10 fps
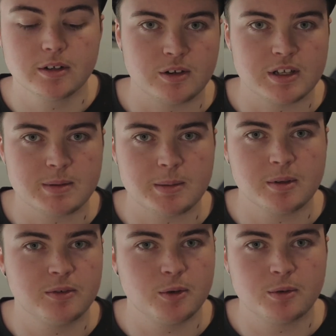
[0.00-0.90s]
Trans
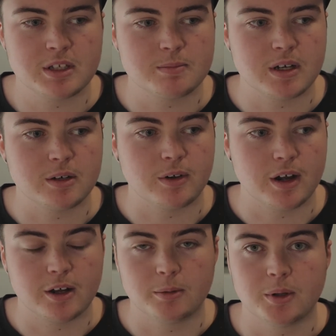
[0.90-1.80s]
people have always been
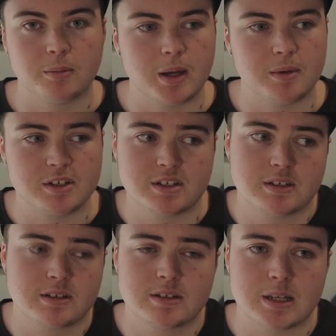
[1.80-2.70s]
around, but maybe
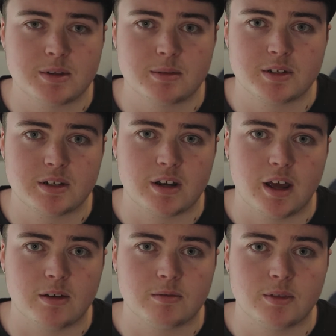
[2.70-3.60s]
just some of them didn't
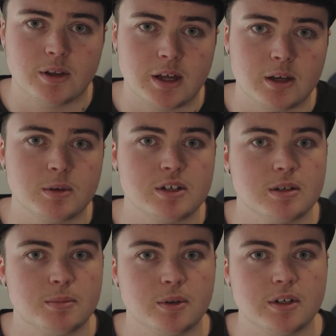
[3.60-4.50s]
have the language
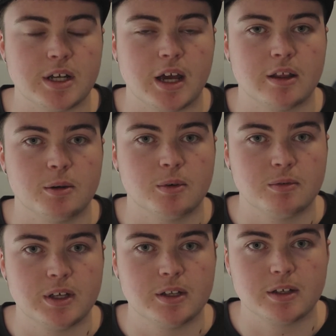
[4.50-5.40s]
to put to how they were
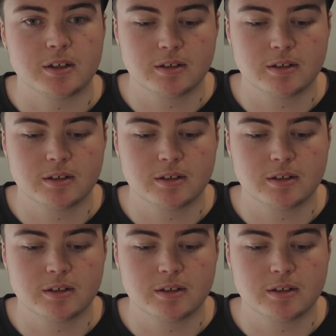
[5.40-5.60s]
feeling.